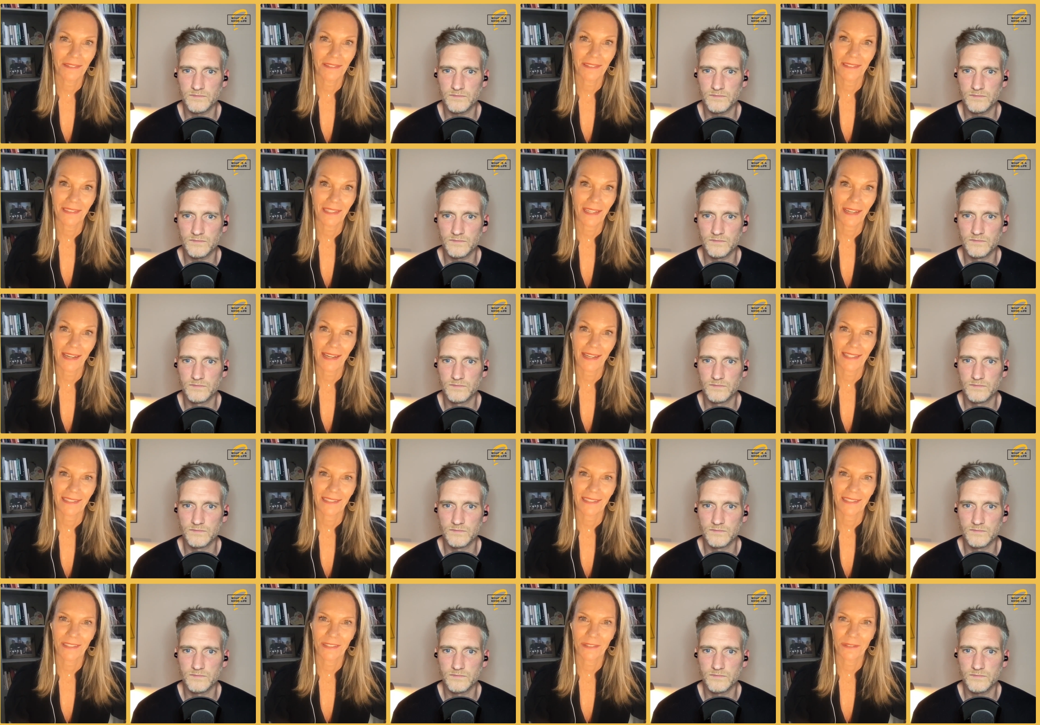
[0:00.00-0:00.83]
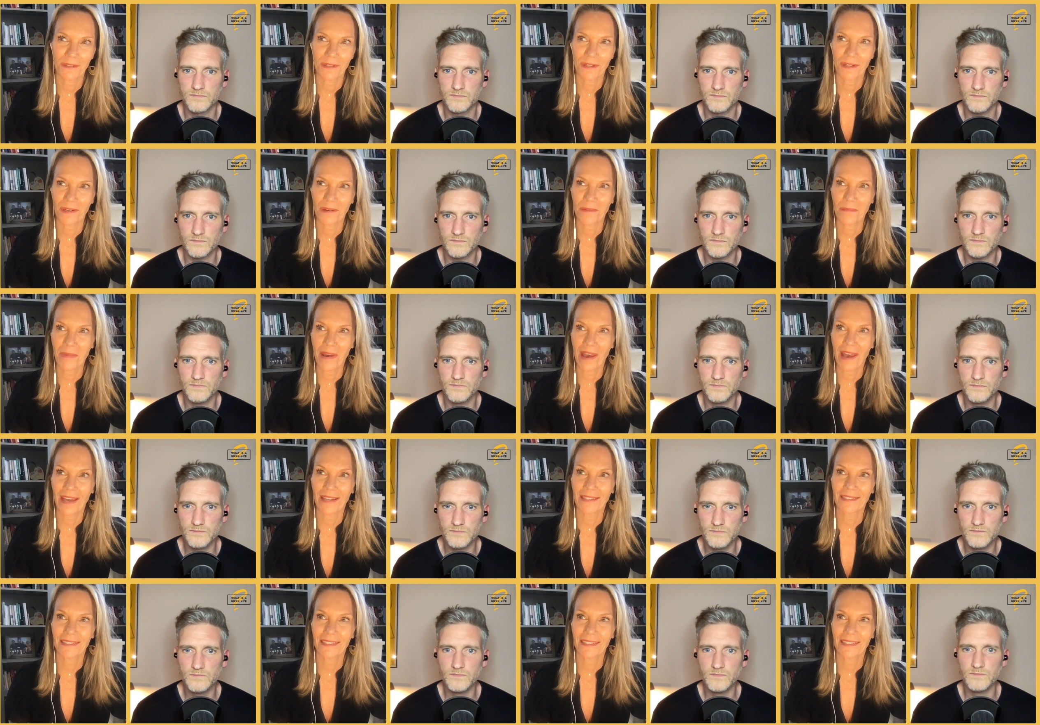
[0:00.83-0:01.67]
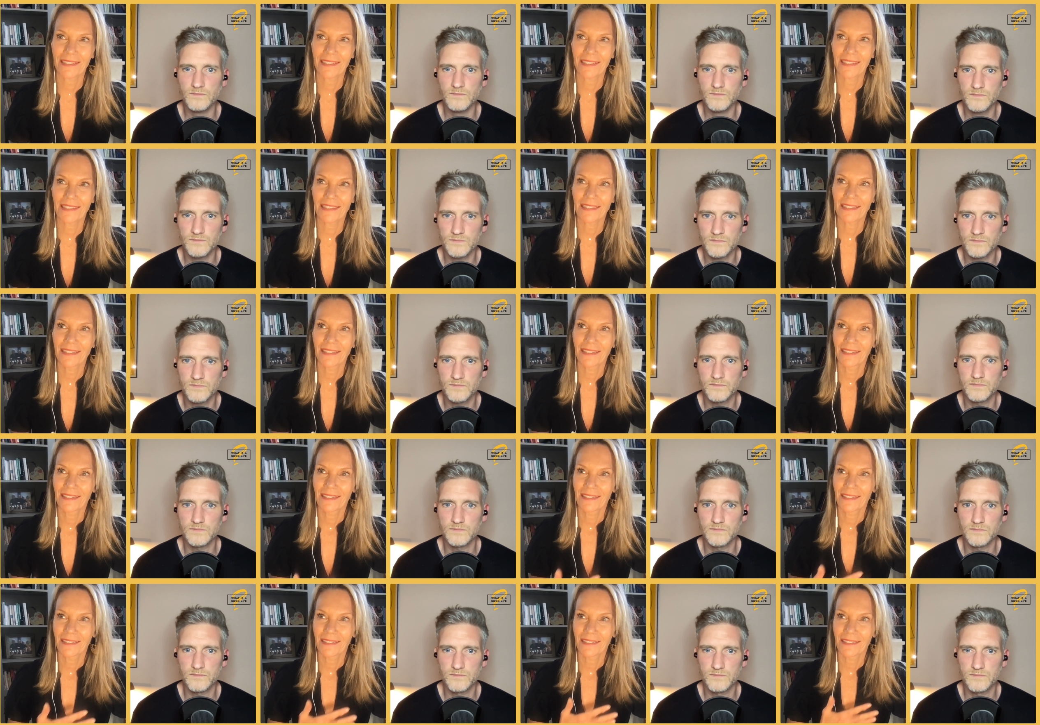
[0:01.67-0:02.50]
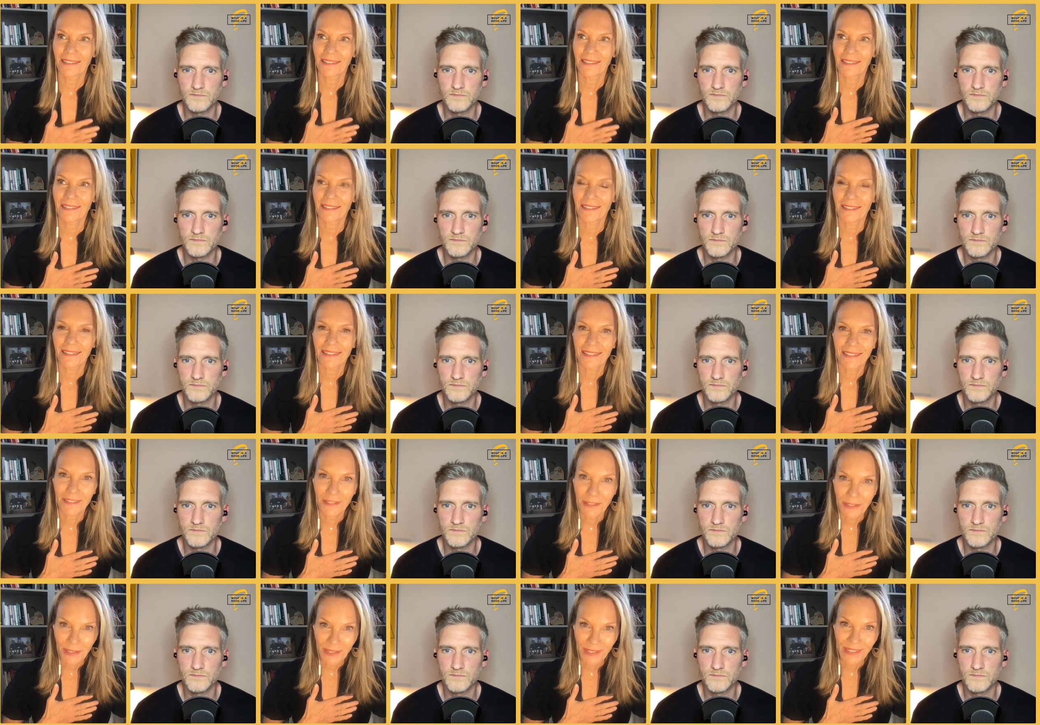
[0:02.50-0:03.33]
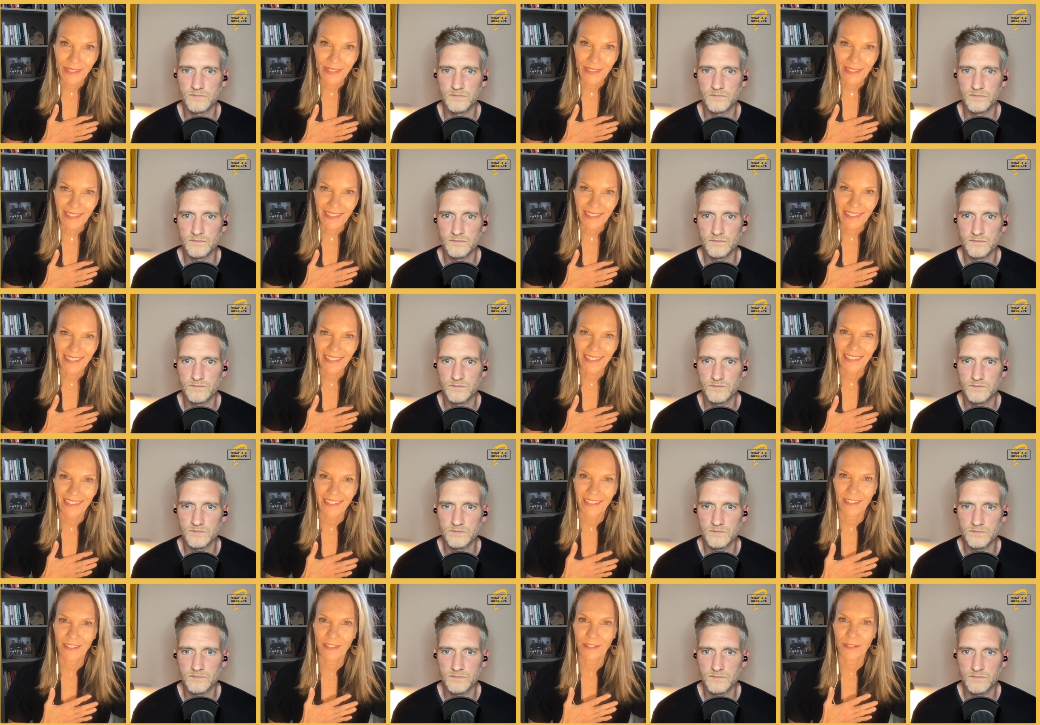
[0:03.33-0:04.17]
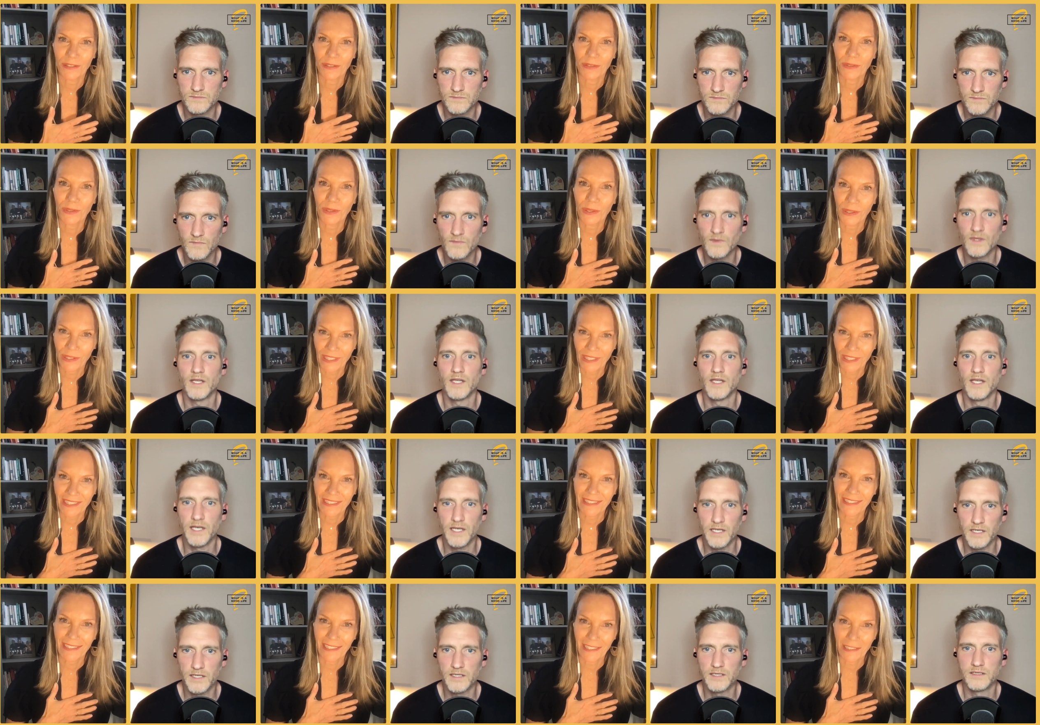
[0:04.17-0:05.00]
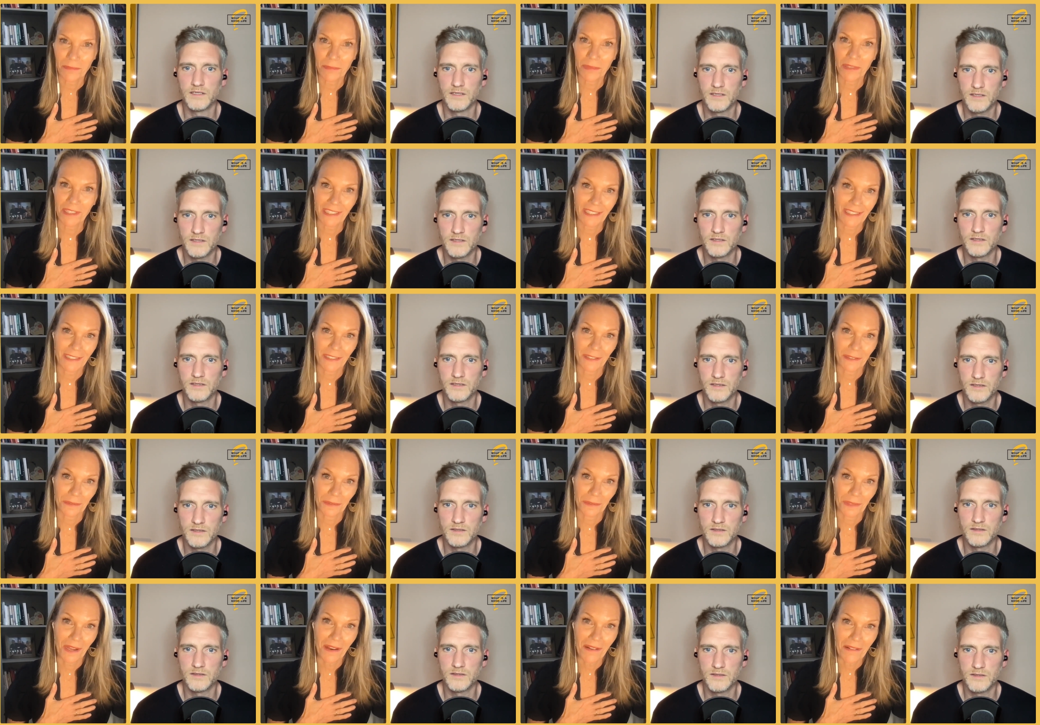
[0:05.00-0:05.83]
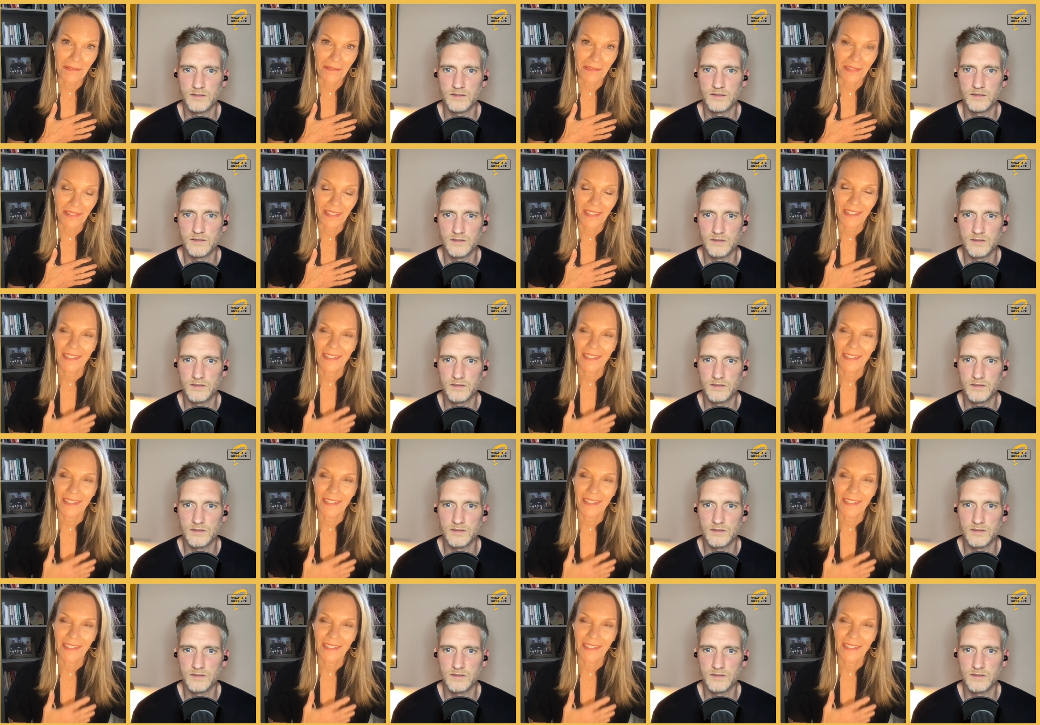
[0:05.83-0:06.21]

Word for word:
Speaker 1: tied to our capacity to hurt. You know, you hurt as yeah. deeply as you love.